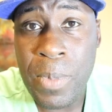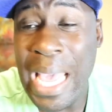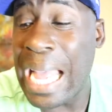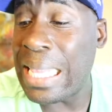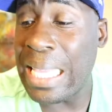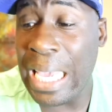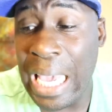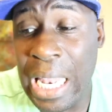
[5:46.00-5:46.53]

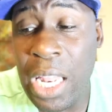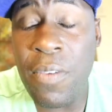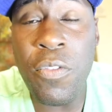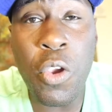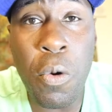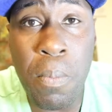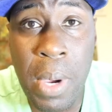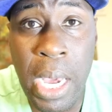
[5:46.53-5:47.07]
at the end of
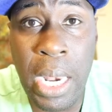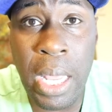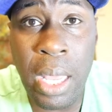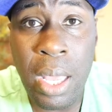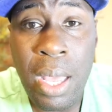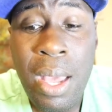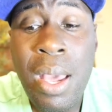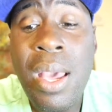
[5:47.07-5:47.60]
your
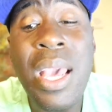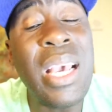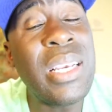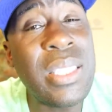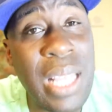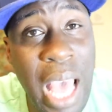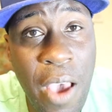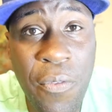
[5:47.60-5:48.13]
money,
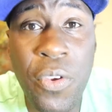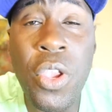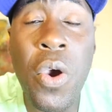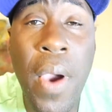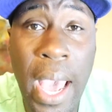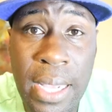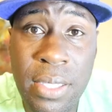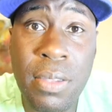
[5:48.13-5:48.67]
it's time for
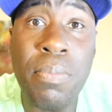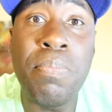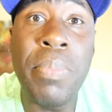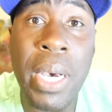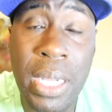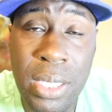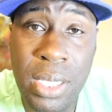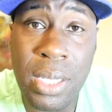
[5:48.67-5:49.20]
your ass to
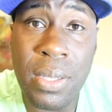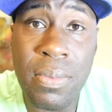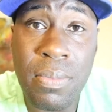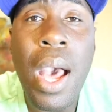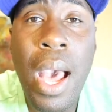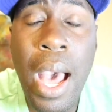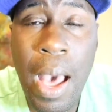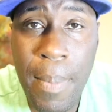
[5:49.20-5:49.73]
budget.
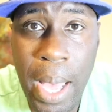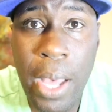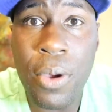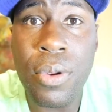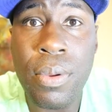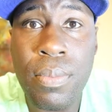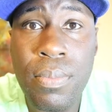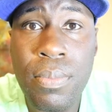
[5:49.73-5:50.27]
I'm out.